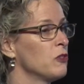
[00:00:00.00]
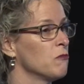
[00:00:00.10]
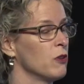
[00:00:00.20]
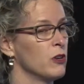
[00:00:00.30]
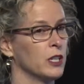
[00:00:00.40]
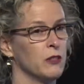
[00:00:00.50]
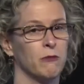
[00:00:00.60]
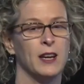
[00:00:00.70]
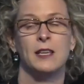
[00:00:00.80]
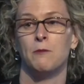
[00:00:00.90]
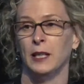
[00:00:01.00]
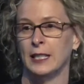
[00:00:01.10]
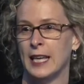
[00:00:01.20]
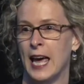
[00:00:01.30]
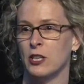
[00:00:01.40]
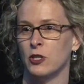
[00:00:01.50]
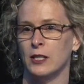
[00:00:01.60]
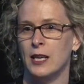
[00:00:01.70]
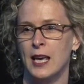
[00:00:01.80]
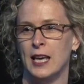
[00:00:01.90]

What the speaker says: to work, the rehabilitation.